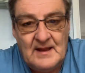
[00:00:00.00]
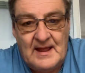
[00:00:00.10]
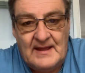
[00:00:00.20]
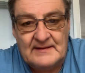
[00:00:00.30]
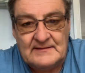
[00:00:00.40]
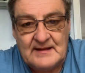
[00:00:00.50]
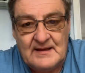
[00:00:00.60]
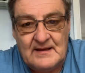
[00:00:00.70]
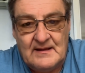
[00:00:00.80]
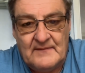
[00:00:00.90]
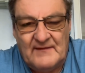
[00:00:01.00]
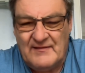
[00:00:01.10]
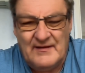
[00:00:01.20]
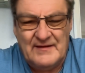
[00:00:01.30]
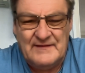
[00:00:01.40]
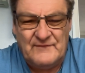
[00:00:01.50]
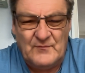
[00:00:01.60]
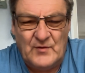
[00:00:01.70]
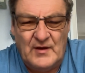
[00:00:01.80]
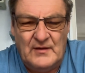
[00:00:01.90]
And that's like a
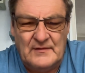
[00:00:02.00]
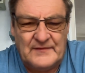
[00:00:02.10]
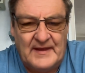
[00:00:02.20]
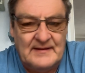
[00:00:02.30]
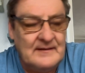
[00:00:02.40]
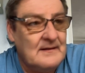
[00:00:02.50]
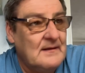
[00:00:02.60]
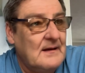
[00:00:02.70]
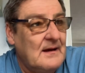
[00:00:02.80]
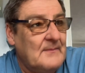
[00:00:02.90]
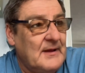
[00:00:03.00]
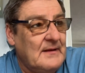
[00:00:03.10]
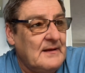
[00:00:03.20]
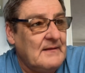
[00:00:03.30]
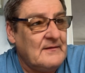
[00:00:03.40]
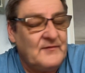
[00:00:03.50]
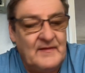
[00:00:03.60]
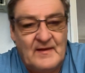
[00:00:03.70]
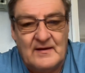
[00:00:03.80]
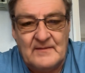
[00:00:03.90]
different world then. I mean, to
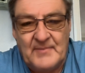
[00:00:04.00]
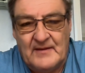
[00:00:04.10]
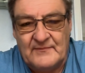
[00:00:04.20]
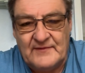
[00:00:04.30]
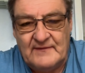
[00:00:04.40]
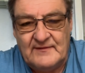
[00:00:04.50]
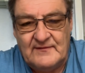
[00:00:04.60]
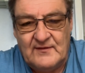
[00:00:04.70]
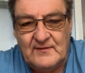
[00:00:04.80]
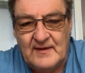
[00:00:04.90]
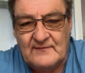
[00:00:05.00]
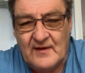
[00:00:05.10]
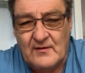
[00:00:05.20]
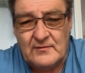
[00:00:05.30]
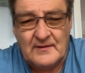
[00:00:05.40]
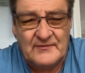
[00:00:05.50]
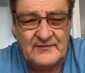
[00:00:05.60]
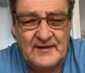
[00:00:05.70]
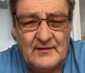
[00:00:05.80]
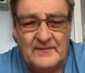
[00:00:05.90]
think that I'm 62 years old, I'm
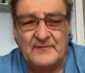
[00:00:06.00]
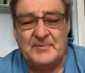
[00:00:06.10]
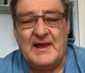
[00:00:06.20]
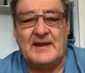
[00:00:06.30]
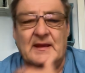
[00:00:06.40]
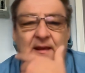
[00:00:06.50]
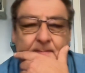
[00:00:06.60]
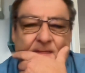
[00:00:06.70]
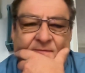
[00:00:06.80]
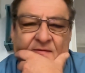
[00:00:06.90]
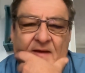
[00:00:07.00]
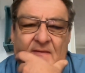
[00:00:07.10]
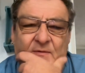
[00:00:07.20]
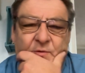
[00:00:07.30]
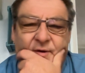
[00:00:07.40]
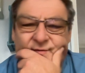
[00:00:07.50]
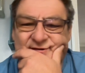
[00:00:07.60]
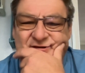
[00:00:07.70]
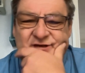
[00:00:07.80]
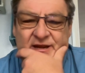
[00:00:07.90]
still on this planet, and the world
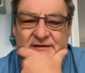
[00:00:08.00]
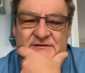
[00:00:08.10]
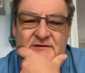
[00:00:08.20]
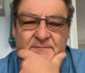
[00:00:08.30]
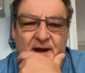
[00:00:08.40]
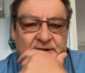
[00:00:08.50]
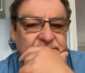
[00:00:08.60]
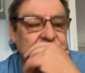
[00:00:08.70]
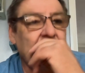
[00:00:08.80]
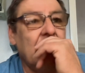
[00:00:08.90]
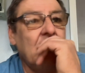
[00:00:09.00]
has changed so much.